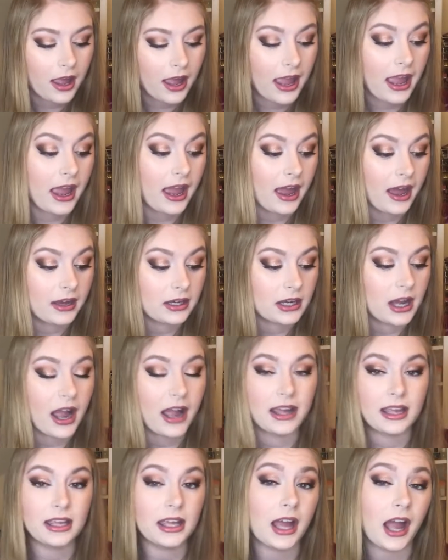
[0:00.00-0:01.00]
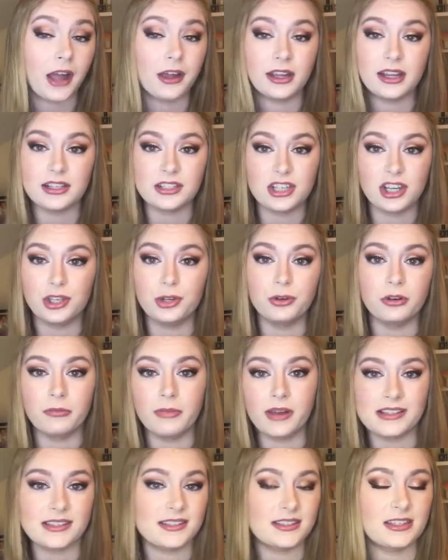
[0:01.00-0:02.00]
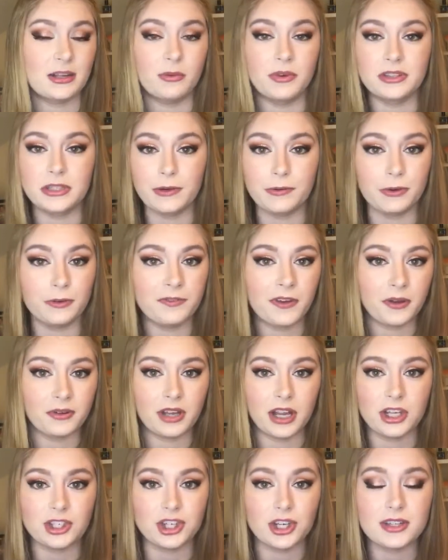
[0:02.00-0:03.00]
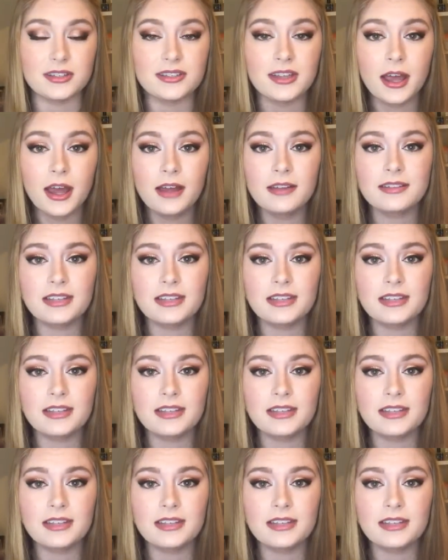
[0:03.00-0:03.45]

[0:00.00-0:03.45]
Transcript: And I continue to mix this in with different foundations.